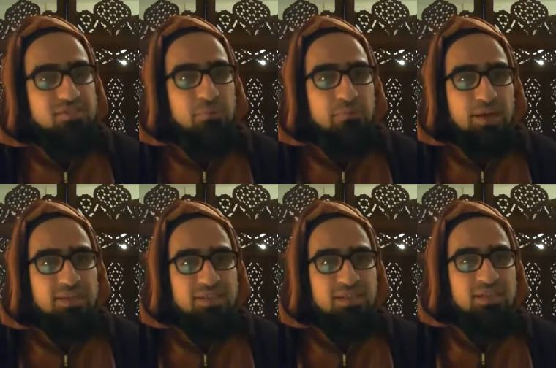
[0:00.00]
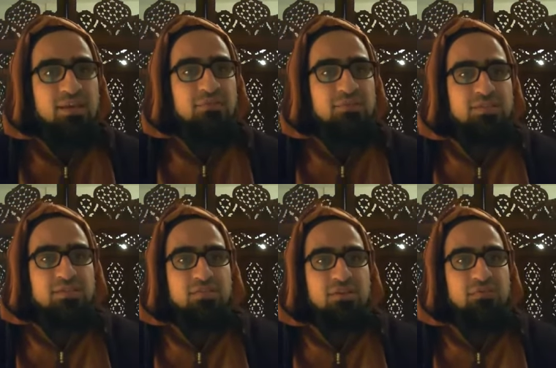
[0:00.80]
the mercy, this
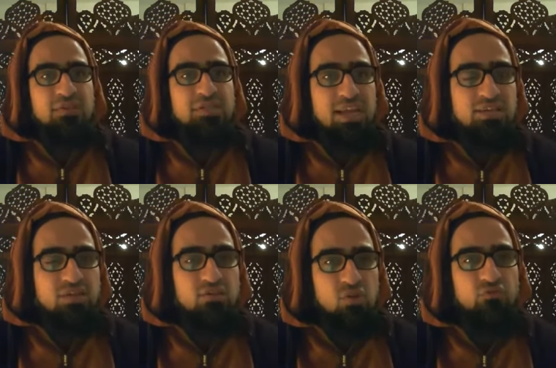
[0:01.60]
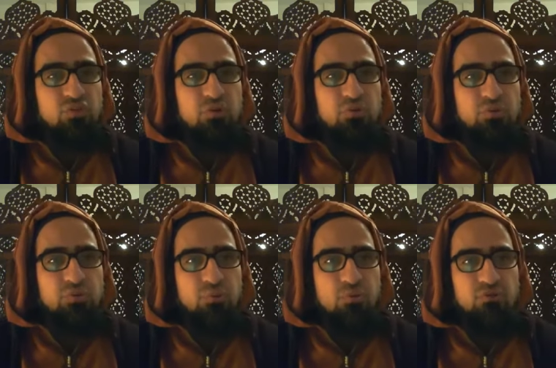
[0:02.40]
is the, the gentleness of the,
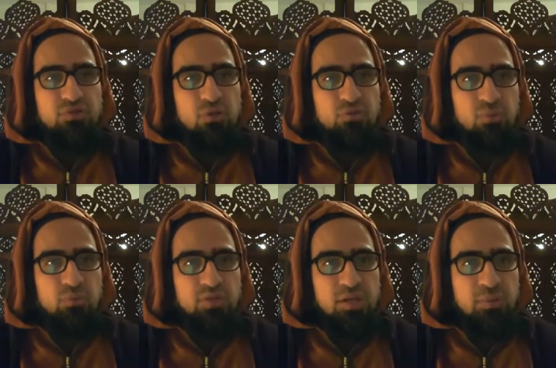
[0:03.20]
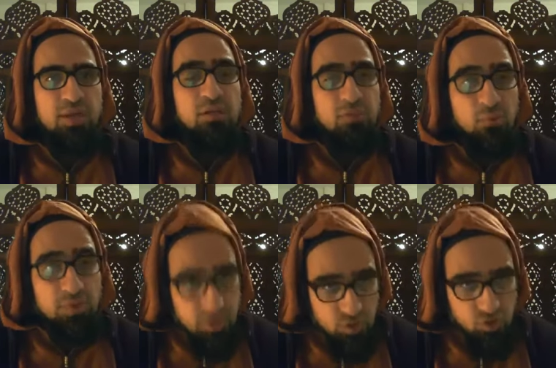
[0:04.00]
the Prophet that we
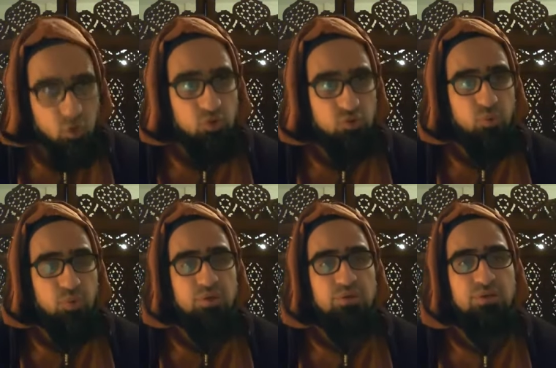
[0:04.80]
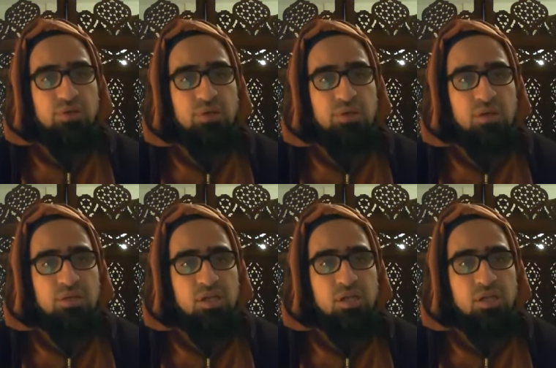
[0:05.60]
need to show to the world,
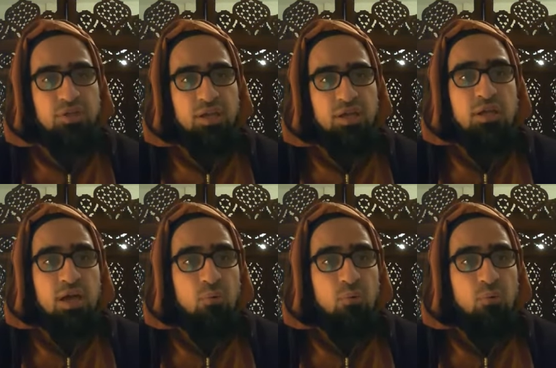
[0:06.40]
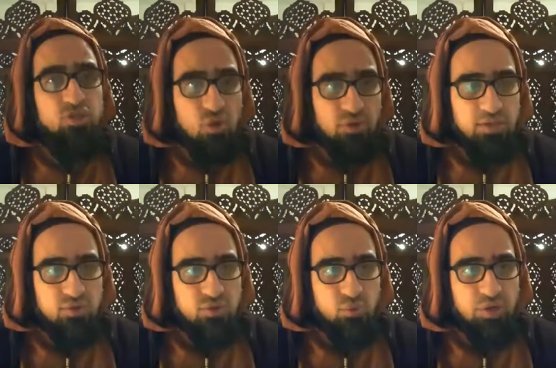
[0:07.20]
inshallah. And when we show that
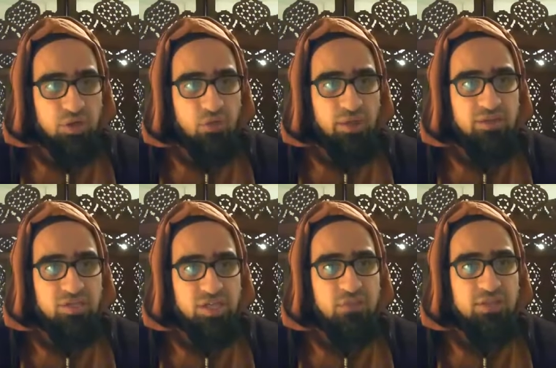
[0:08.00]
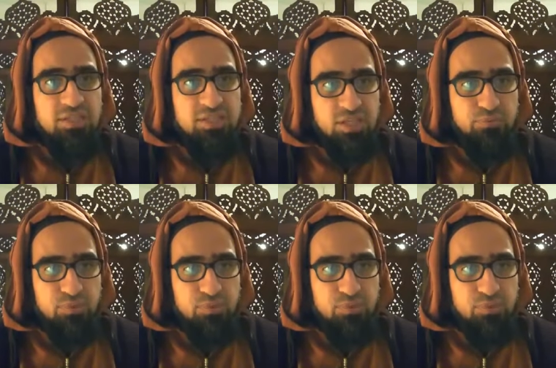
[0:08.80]
to the world, then inshallah they'll see
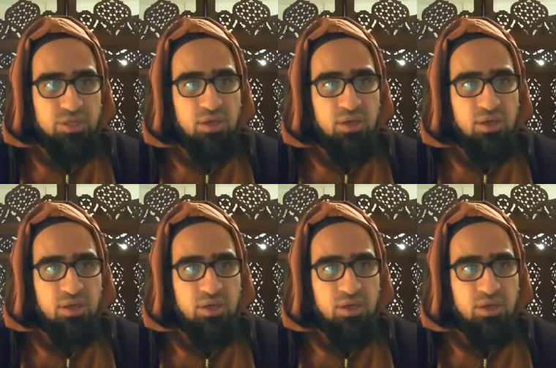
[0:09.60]
beauty